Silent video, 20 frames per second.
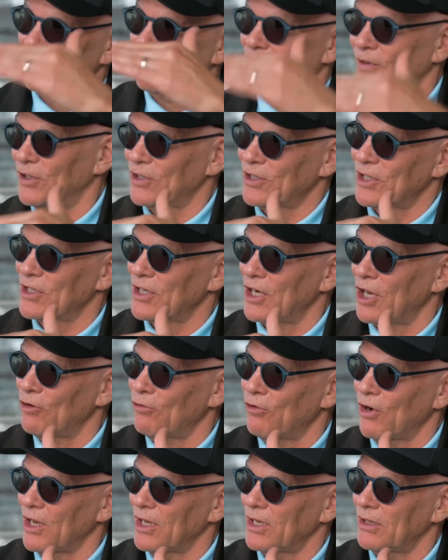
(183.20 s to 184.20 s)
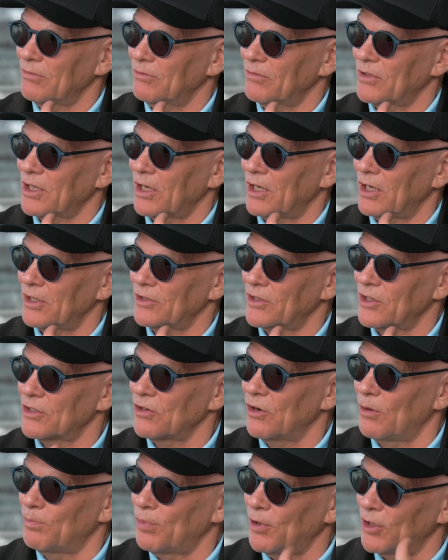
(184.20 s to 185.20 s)
versus low rate cars? It's
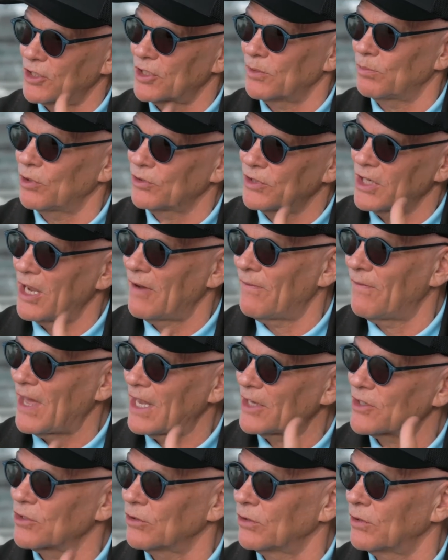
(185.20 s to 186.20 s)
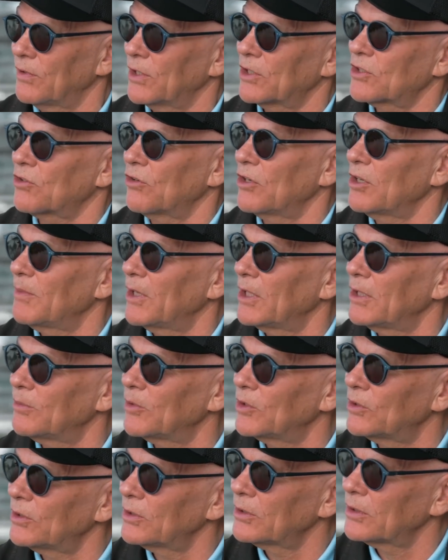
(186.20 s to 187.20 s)
not possible to have that sort of extreme
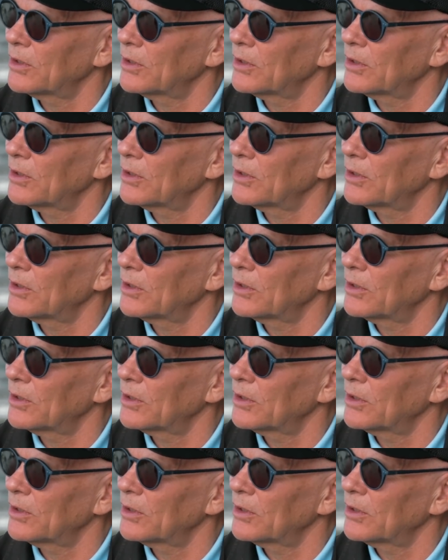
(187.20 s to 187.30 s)
anymore?